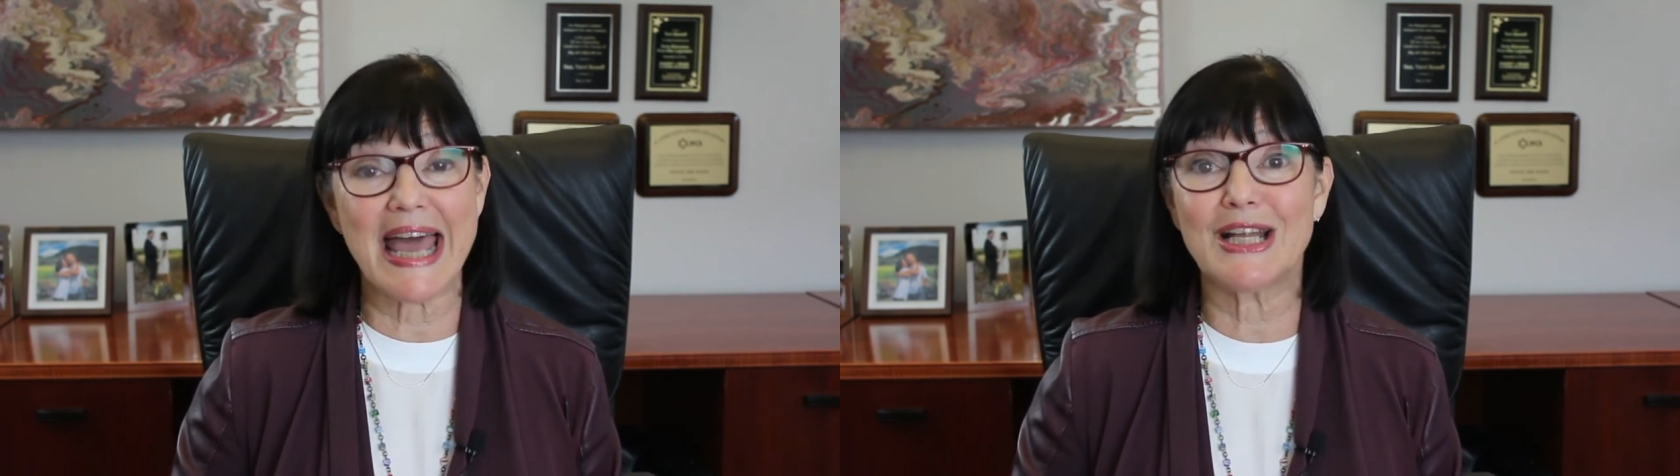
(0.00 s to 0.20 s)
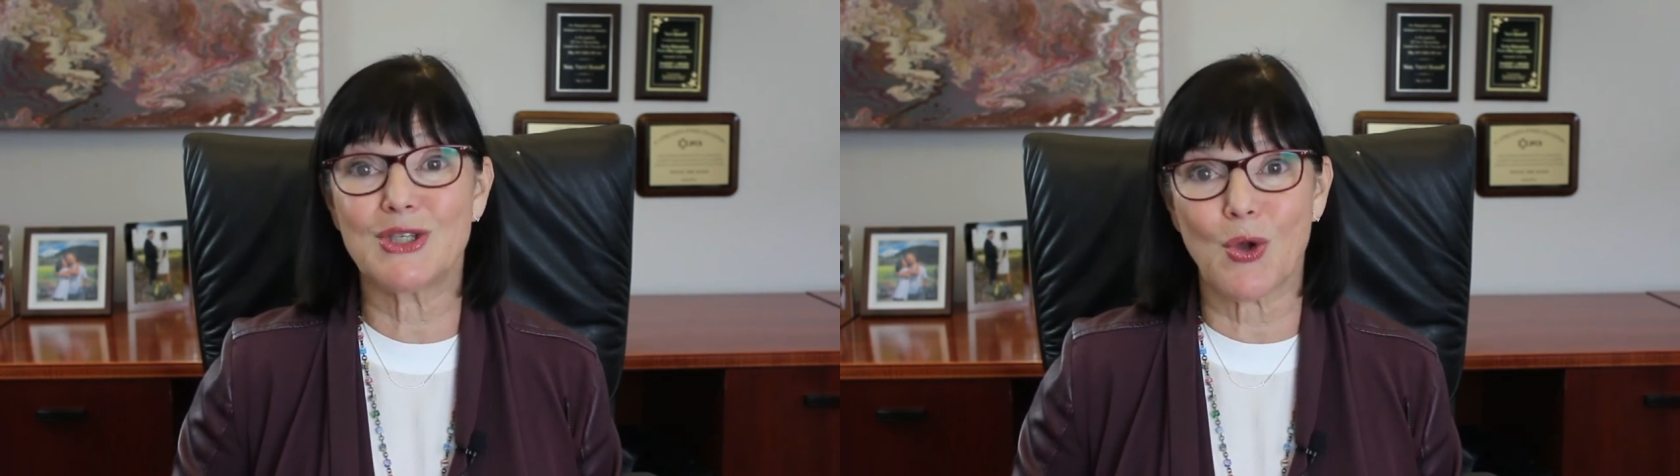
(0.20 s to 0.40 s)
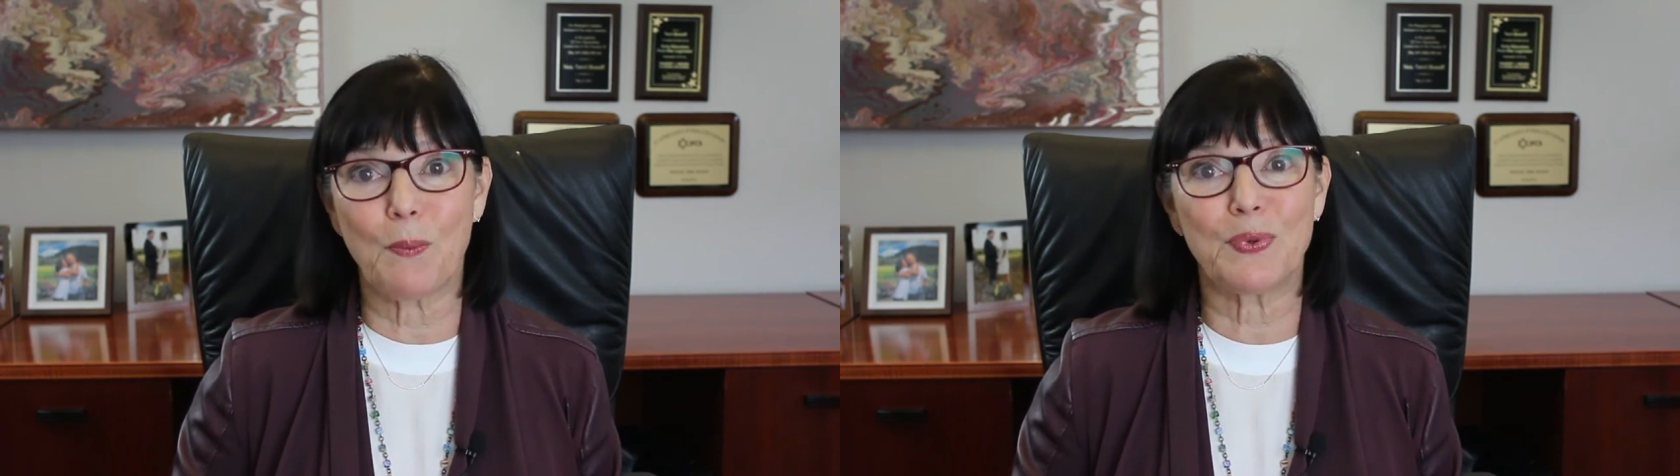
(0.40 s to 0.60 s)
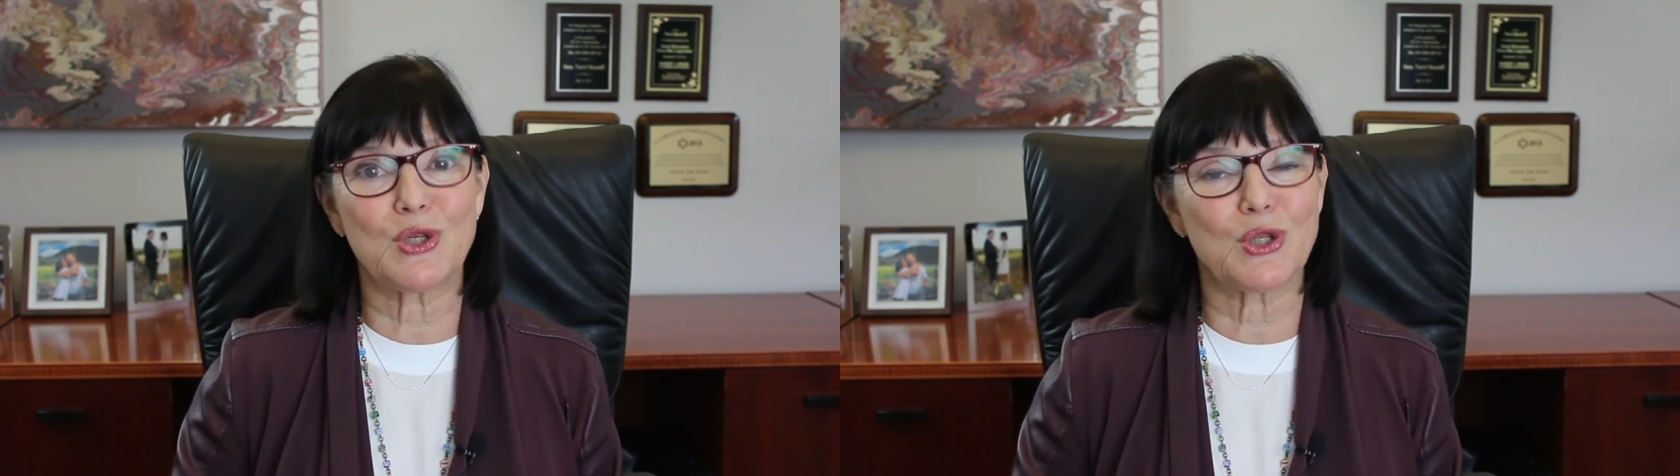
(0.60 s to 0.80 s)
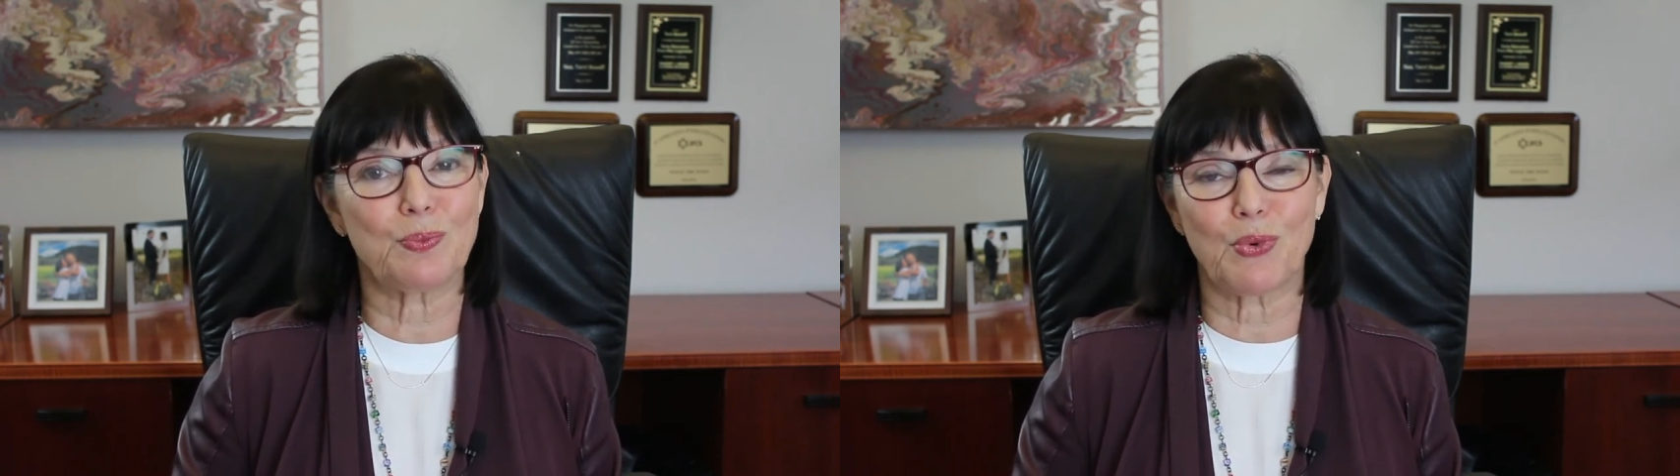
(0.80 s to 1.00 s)
and it's open
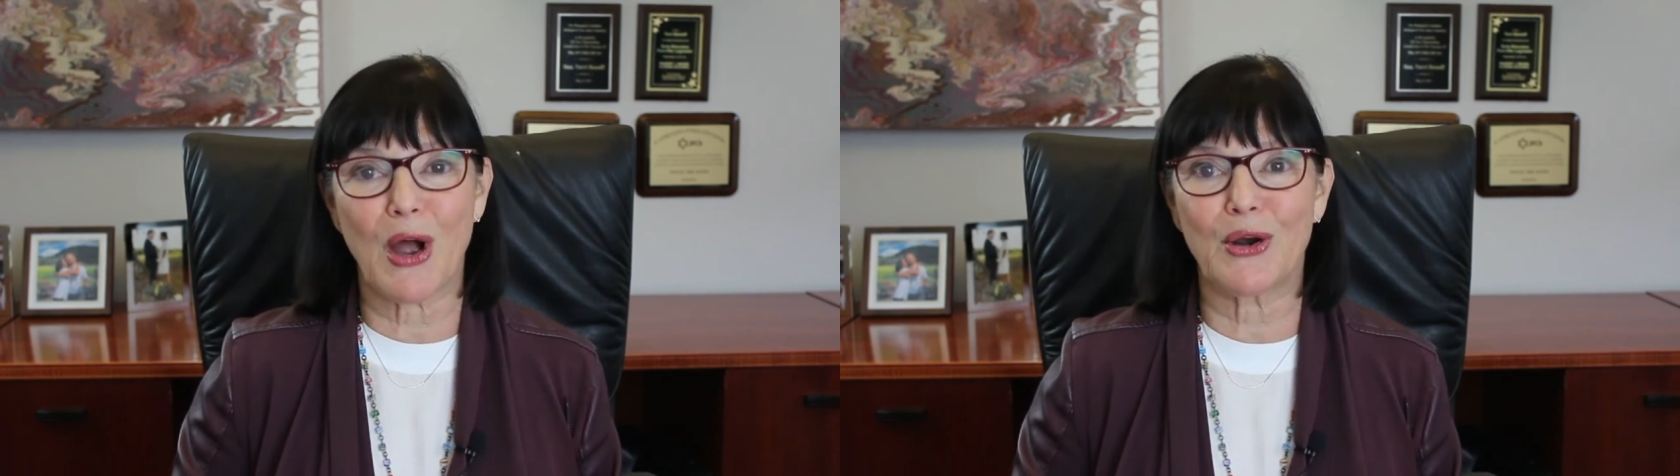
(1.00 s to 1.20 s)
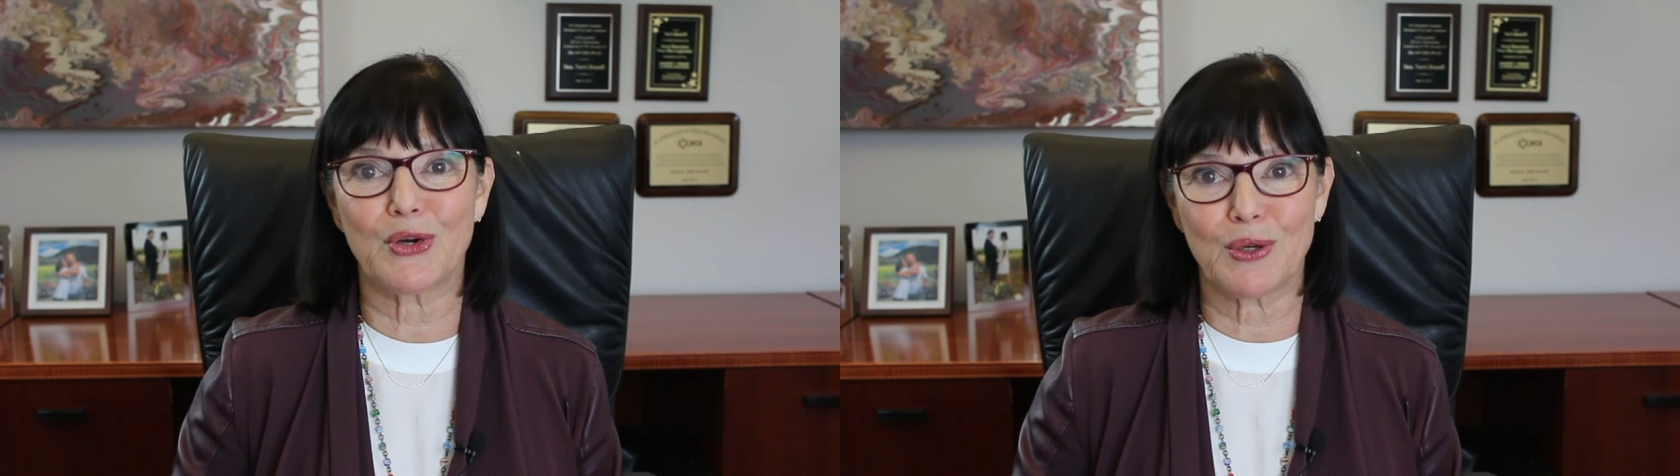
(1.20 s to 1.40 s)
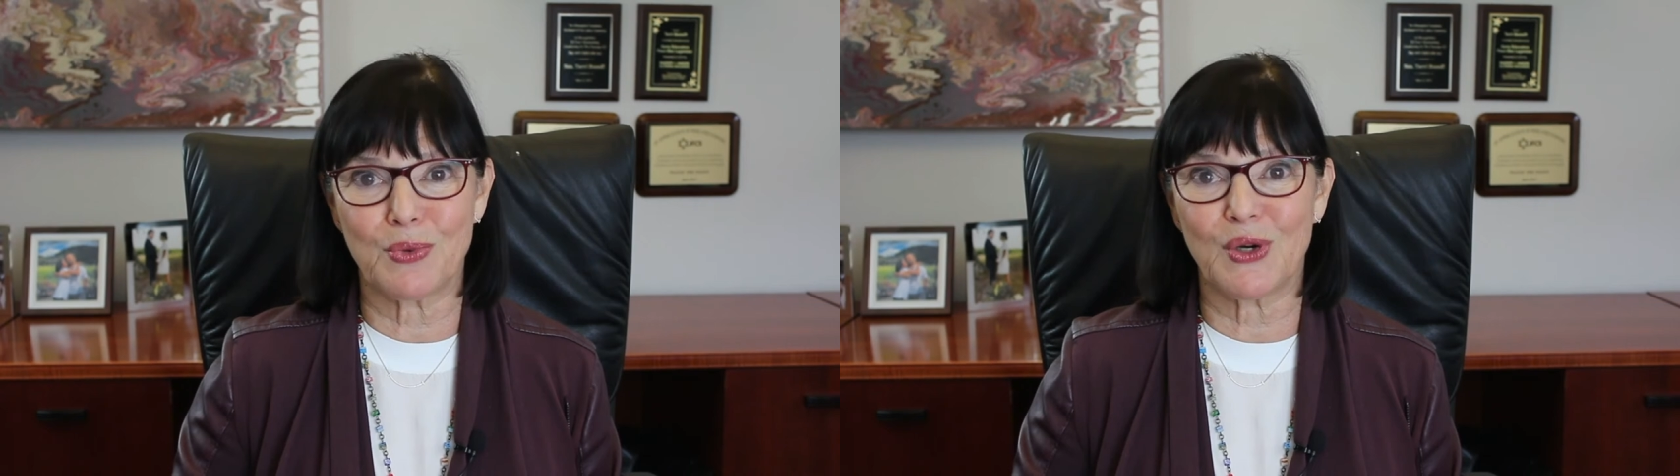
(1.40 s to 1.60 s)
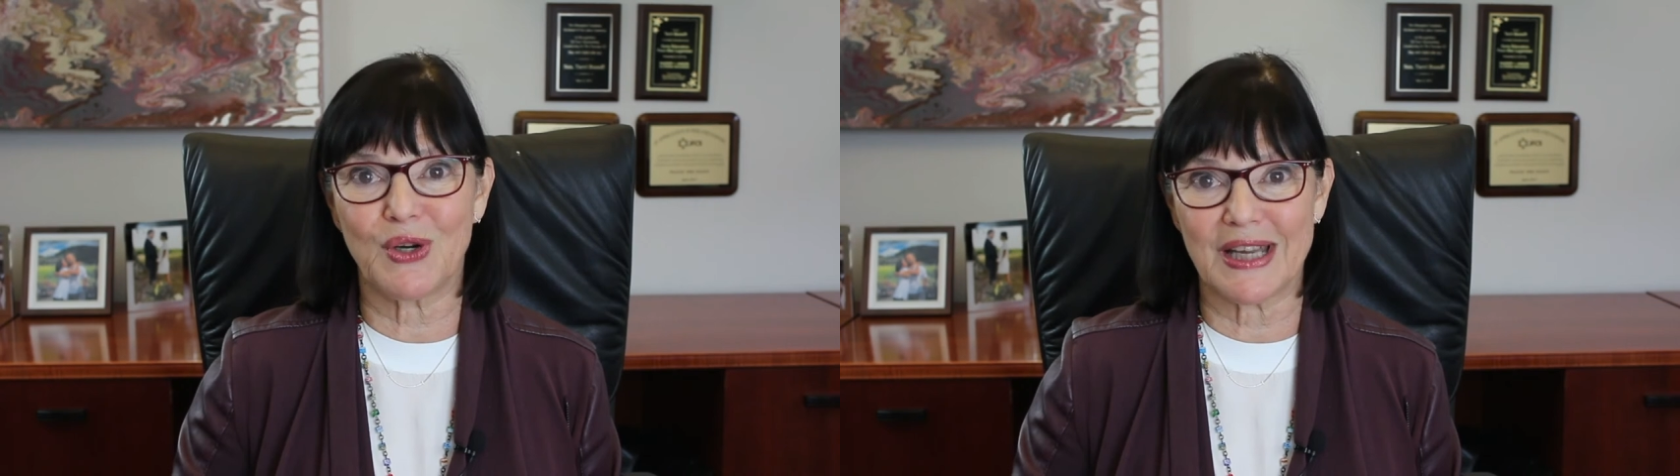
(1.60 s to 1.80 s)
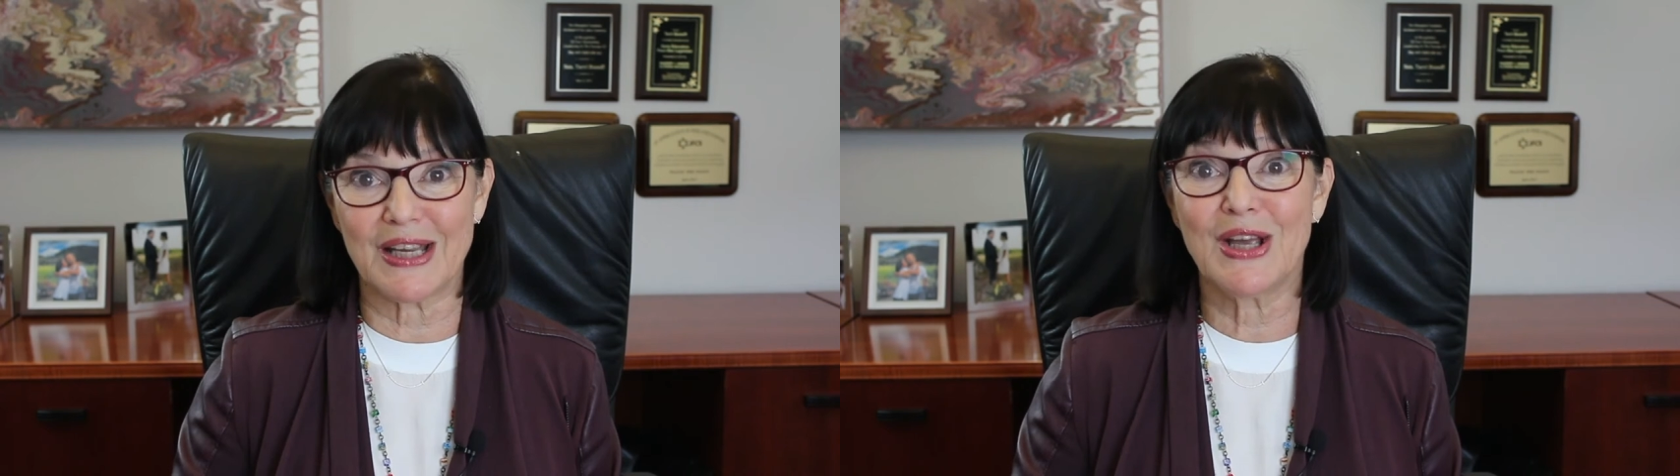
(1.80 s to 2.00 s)
to the broader
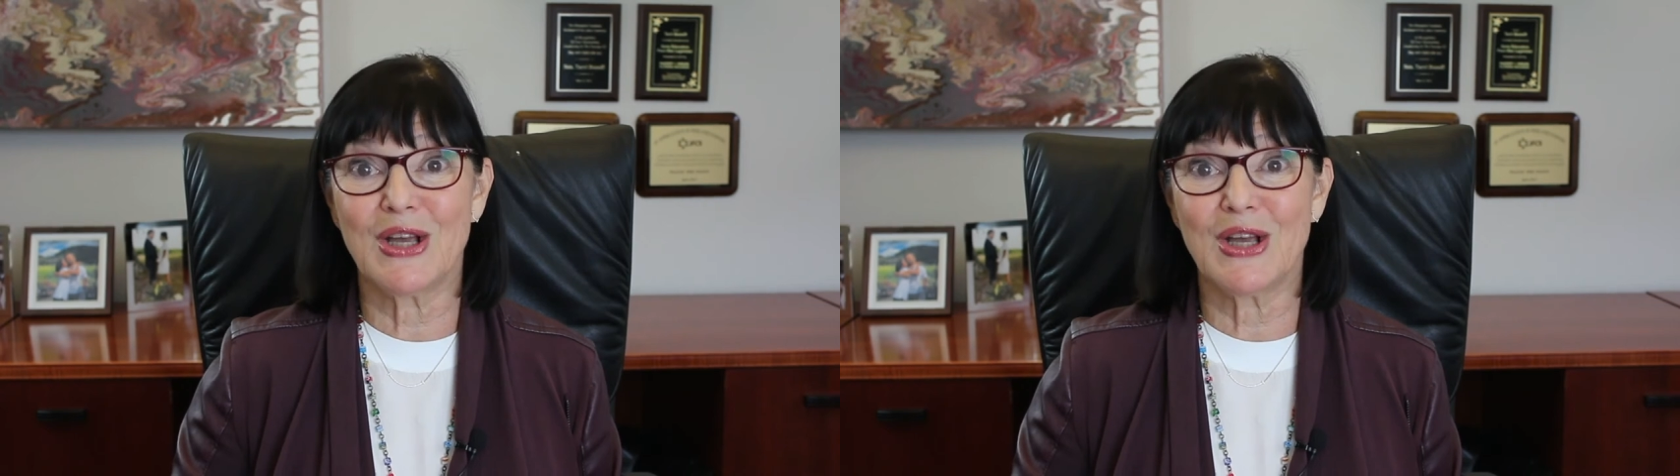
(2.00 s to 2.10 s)
community.